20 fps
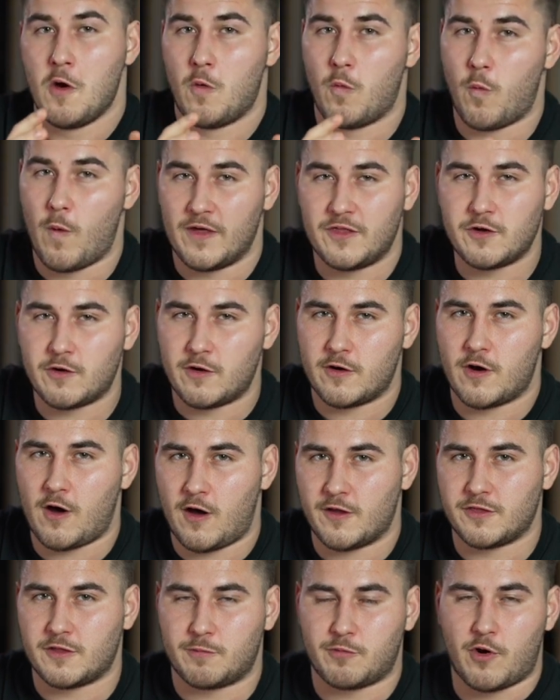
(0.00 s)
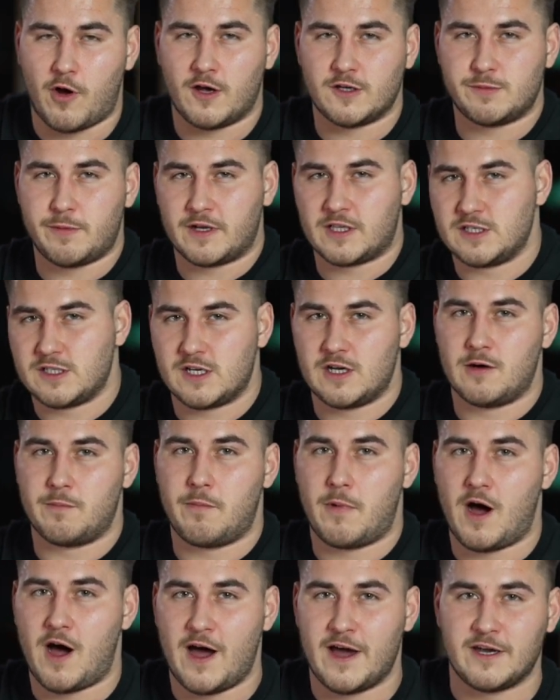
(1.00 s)
whether or not the prospect is going to
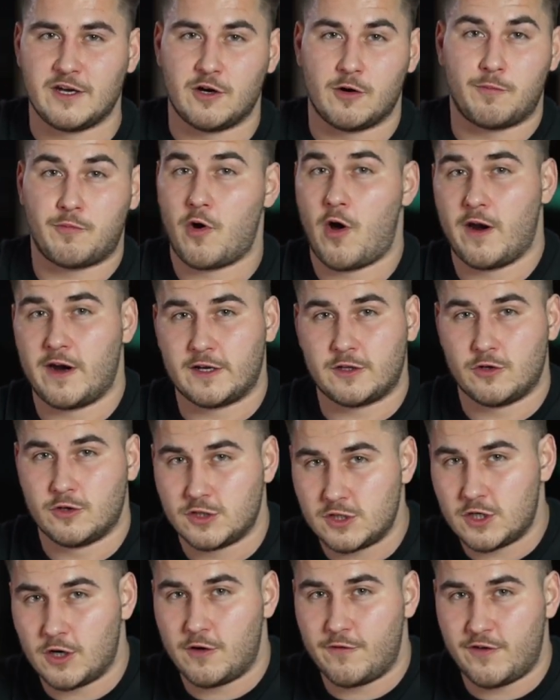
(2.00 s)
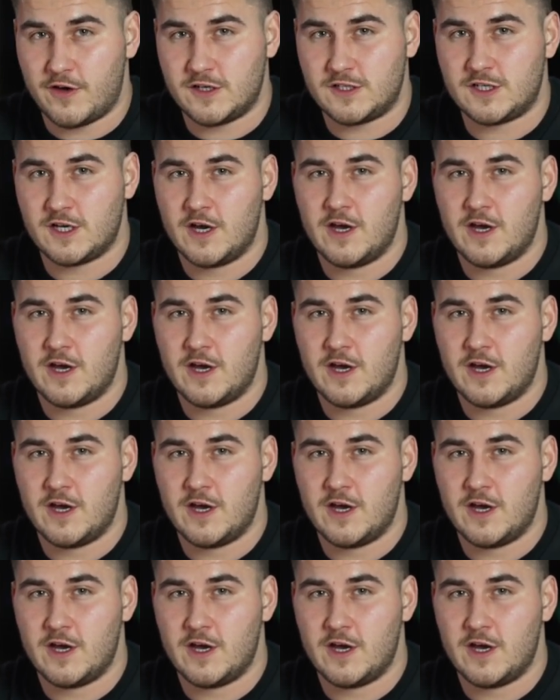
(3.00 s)
buy your product or service.